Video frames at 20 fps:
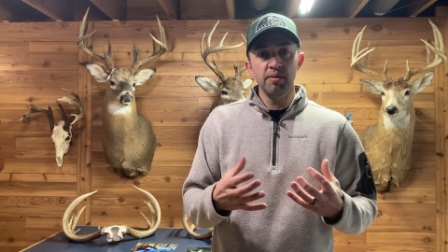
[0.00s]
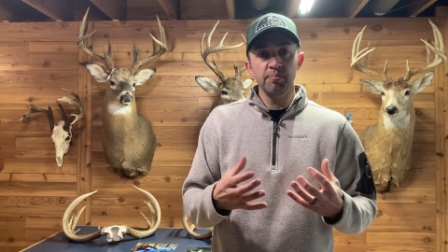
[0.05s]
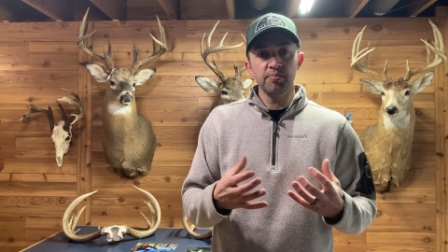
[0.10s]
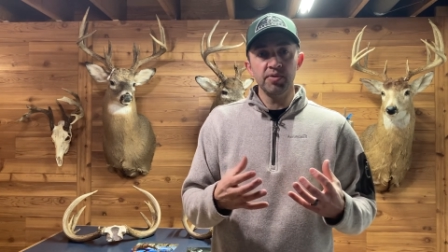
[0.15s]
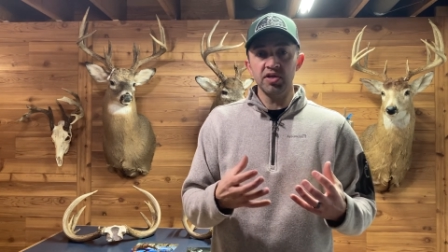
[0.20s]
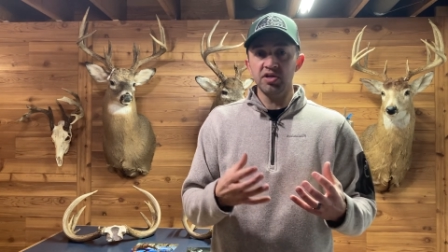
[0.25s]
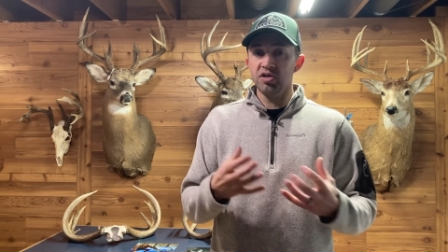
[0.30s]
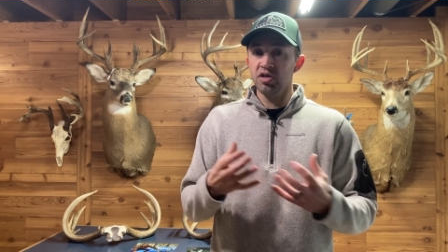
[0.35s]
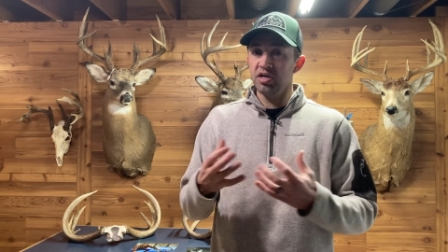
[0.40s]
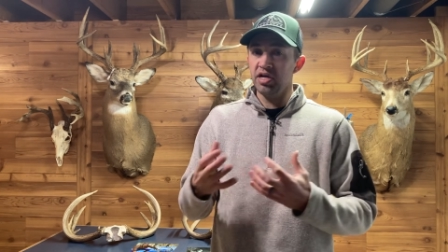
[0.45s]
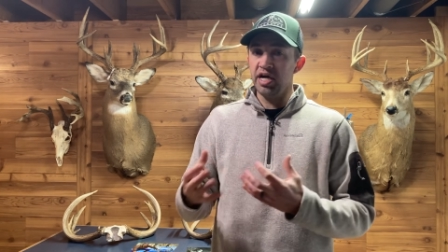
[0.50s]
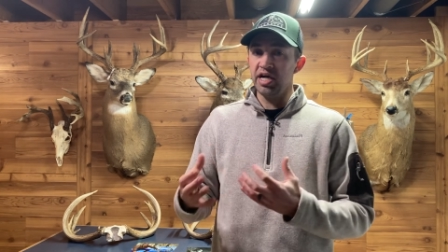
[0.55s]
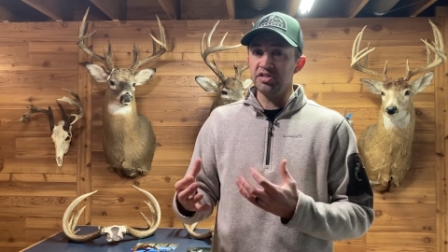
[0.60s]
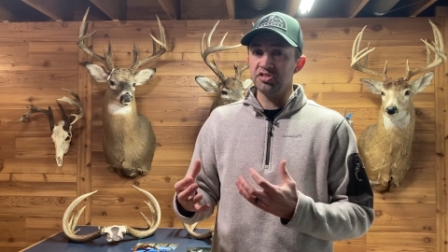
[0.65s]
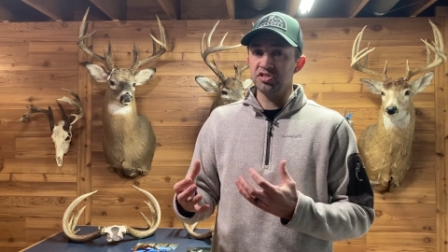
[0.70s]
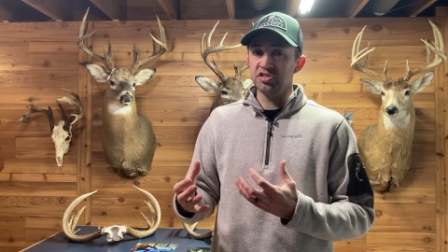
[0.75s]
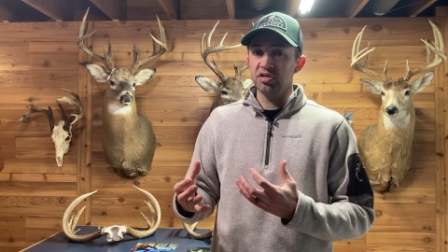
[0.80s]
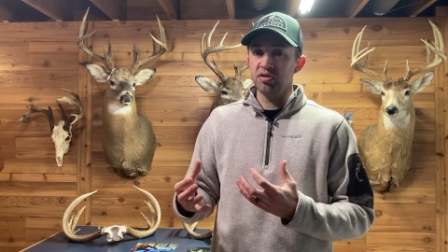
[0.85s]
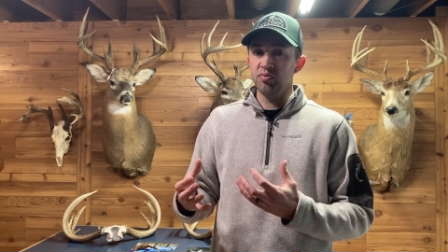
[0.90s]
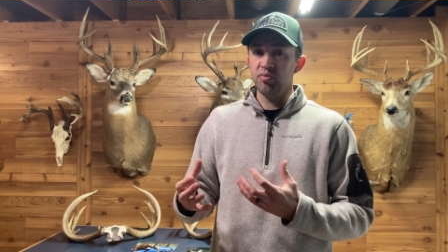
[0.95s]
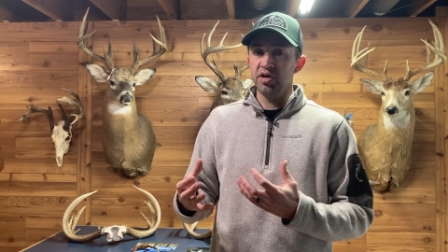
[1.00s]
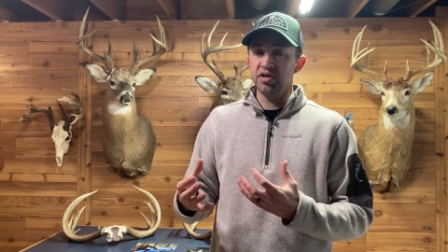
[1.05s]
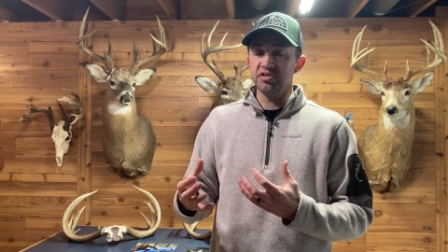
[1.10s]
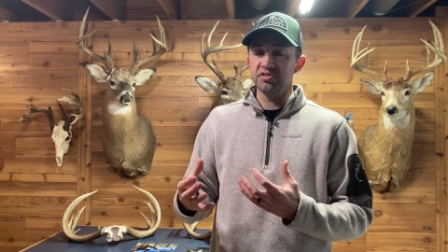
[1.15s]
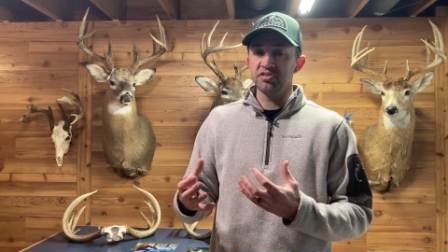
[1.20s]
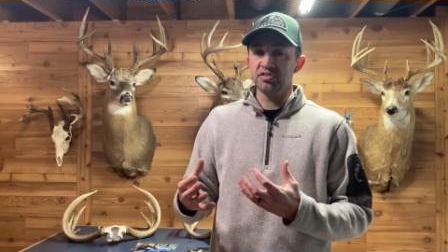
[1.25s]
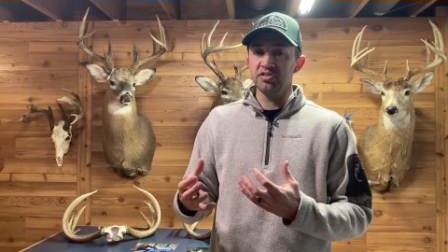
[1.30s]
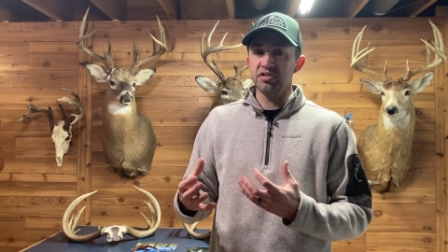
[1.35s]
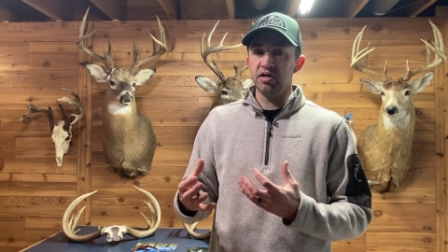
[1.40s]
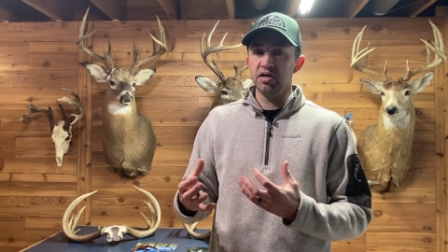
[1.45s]
but you're not sure where to
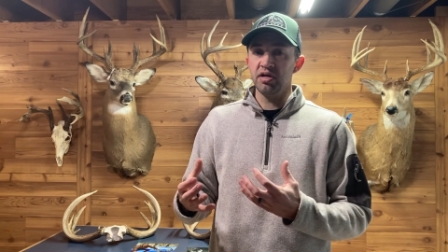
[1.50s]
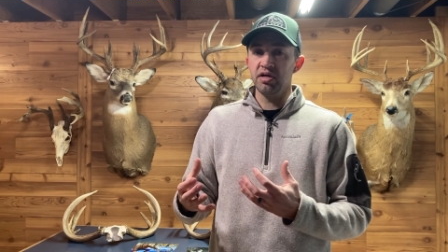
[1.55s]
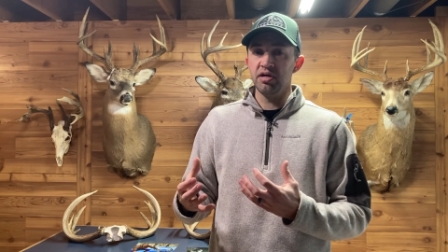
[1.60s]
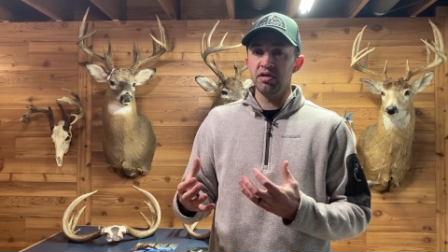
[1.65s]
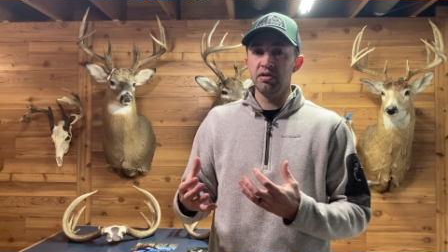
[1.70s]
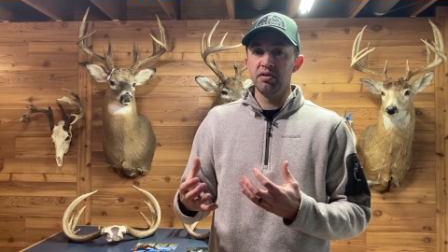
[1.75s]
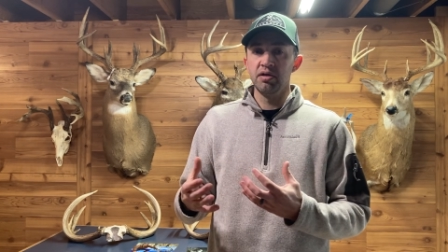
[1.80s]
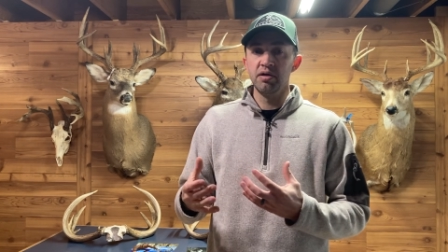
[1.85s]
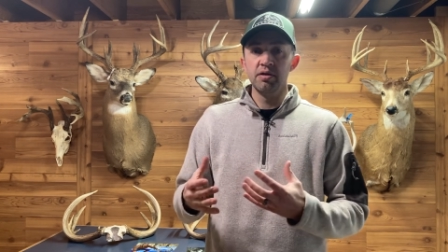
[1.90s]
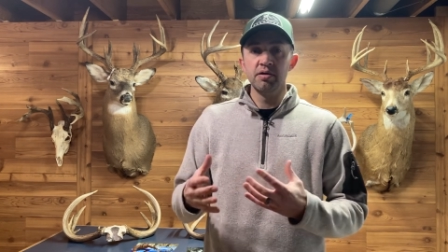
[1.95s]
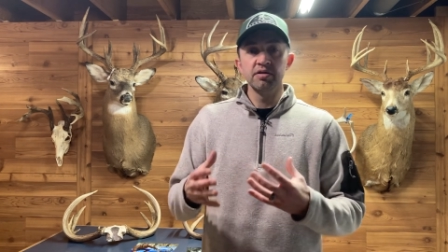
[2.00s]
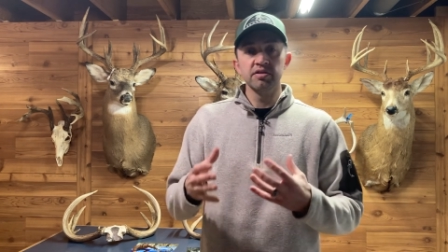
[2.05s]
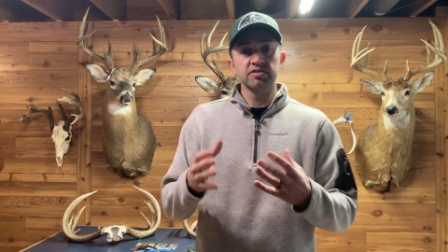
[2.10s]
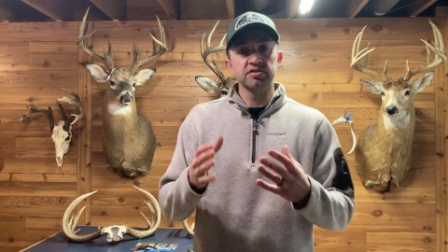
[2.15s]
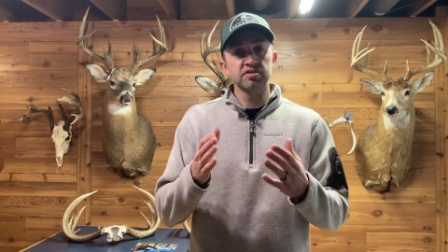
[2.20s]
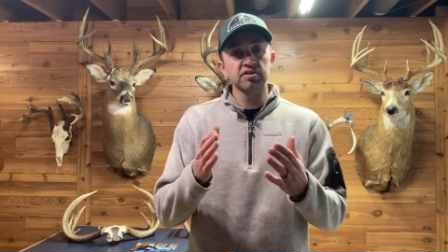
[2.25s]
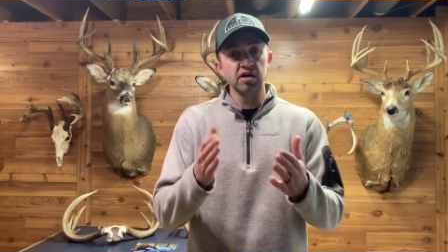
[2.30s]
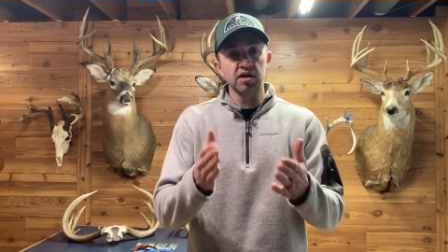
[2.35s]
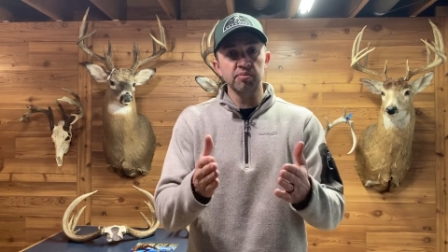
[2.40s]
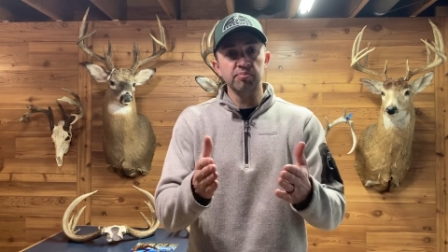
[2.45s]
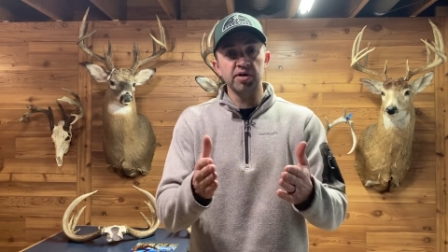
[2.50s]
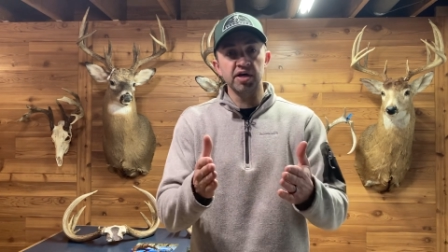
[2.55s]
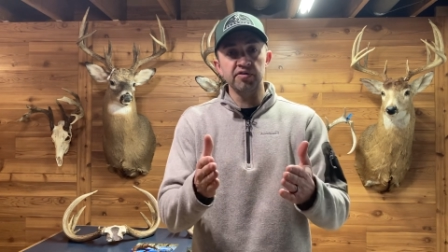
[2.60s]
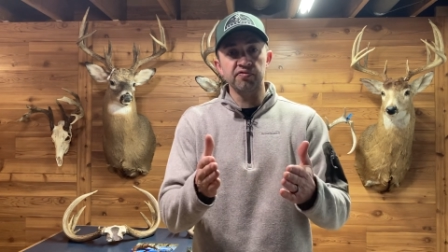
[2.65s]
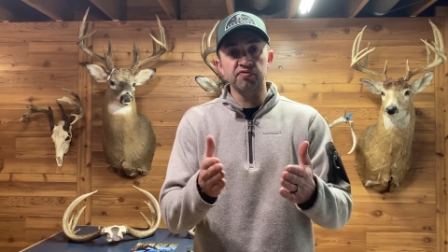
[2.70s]
start by